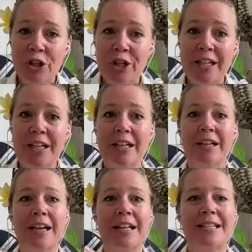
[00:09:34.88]
good,
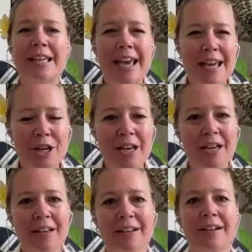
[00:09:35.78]
it's
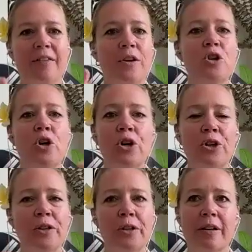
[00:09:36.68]
engaging. There's
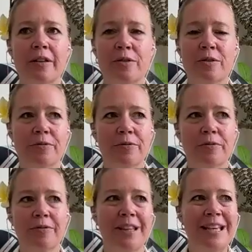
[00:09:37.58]
all the sort of
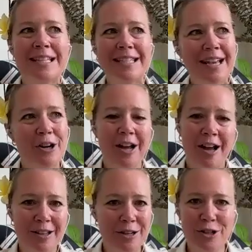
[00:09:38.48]
the insider
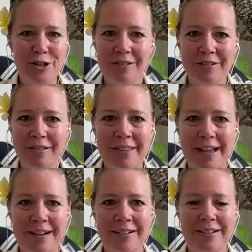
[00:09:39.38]
knowledge
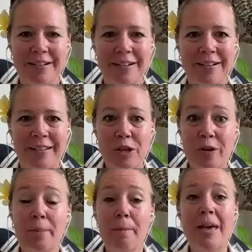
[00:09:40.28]
that you
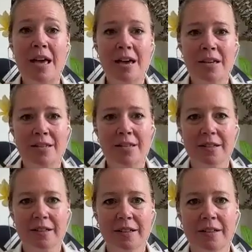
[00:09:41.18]
can miss.
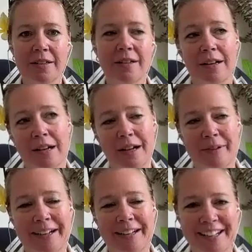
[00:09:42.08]
I
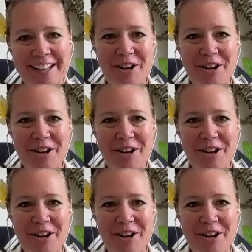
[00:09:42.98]
mean,